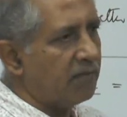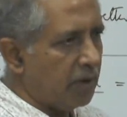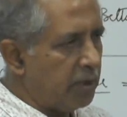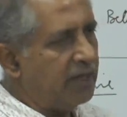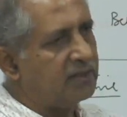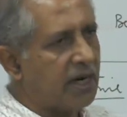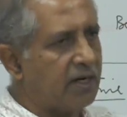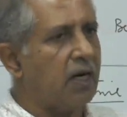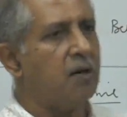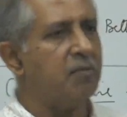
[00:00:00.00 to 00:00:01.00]
will be
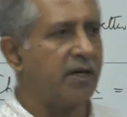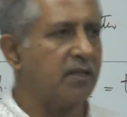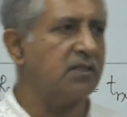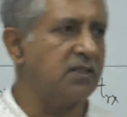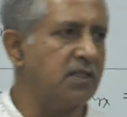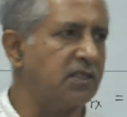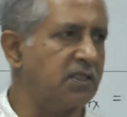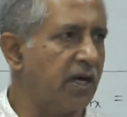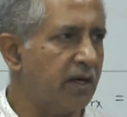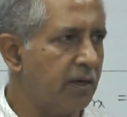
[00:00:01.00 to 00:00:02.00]
decidedly better than
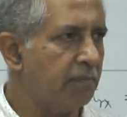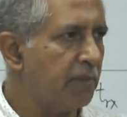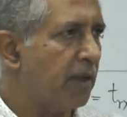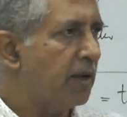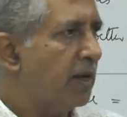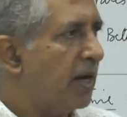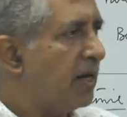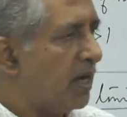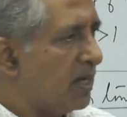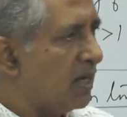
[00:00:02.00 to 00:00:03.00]
CSTR
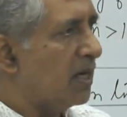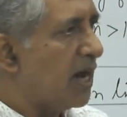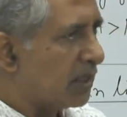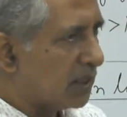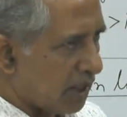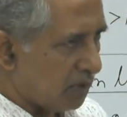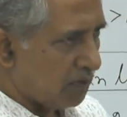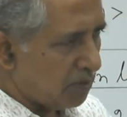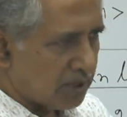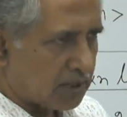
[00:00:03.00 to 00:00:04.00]
and any reactor
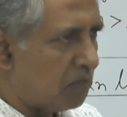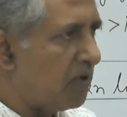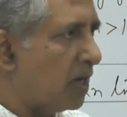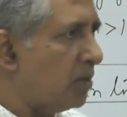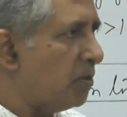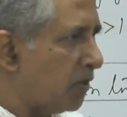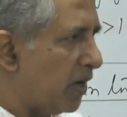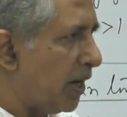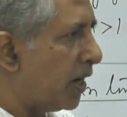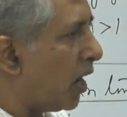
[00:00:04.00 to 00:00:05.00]
will be somewhere in
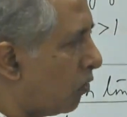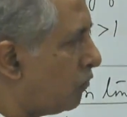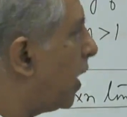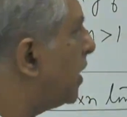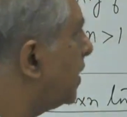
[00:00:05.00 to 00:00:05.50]
between and how far